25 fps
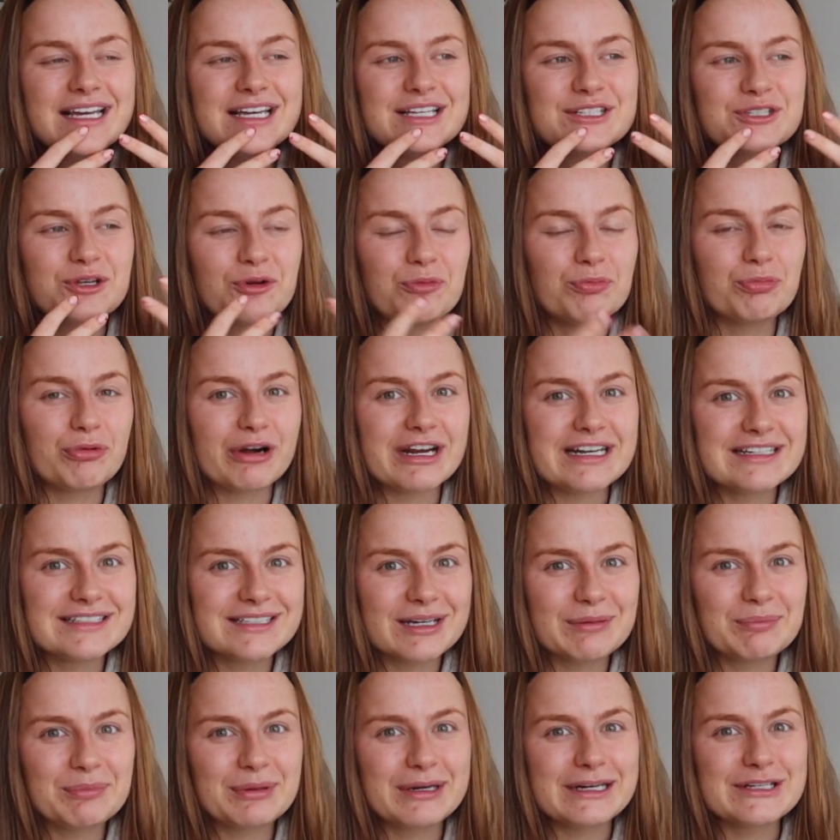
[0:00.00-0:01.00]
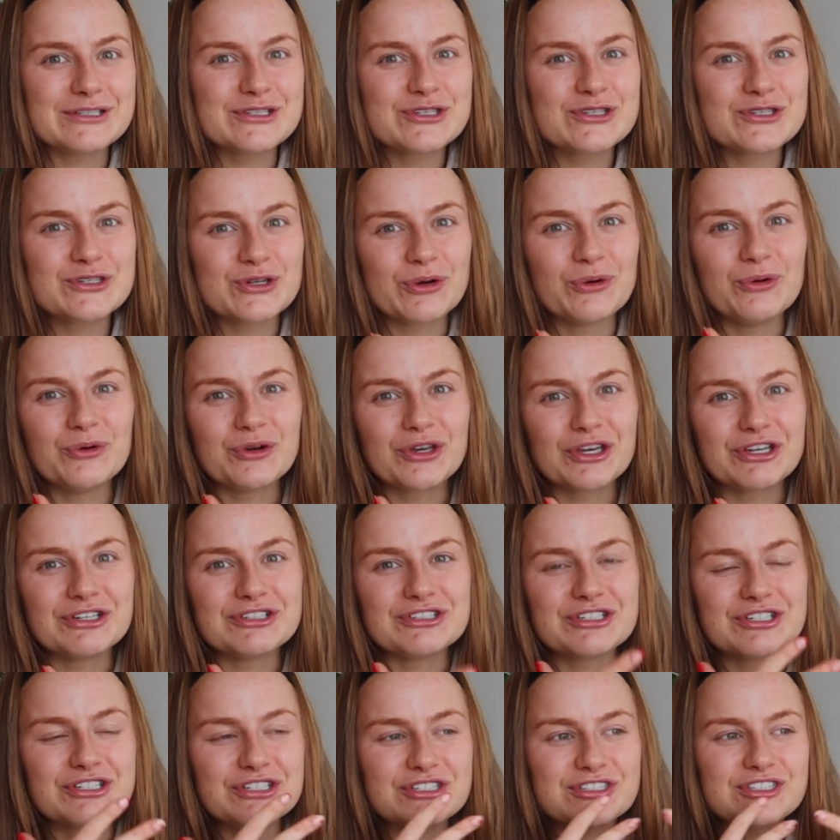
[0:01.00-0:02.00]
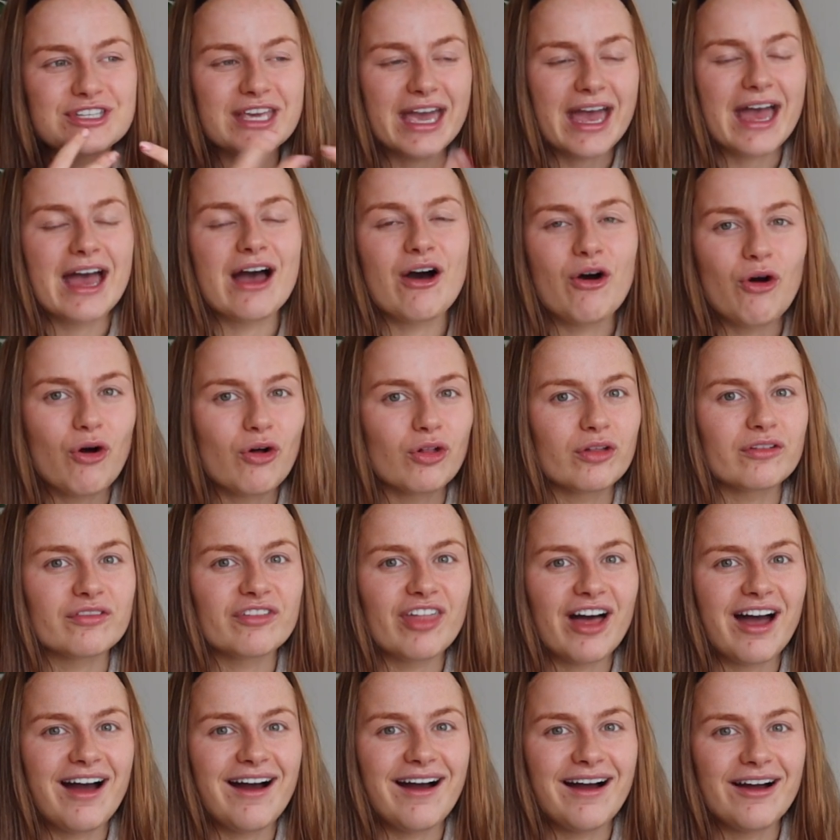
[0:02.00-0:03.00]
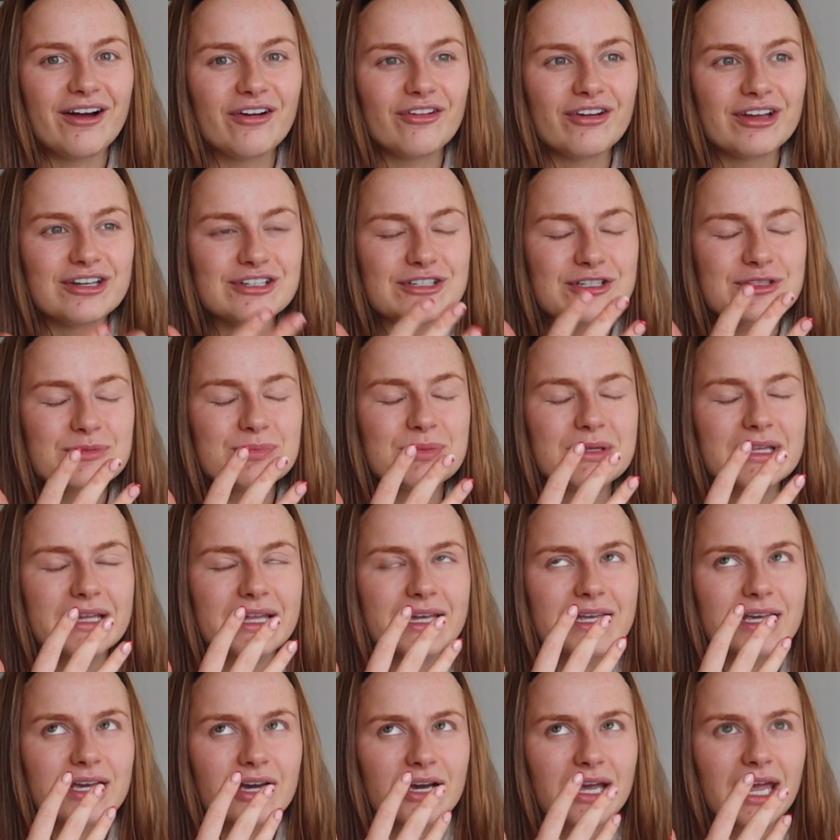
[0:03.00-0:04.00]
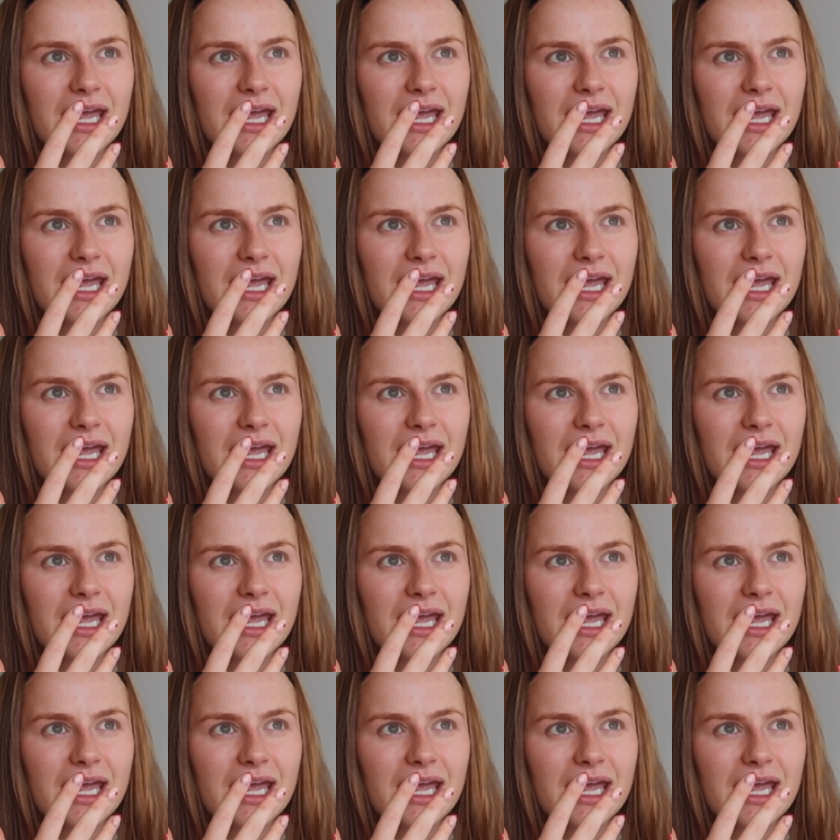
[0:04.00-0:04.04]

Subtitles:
So brain dumping is so good, to just get all of that out and just be like,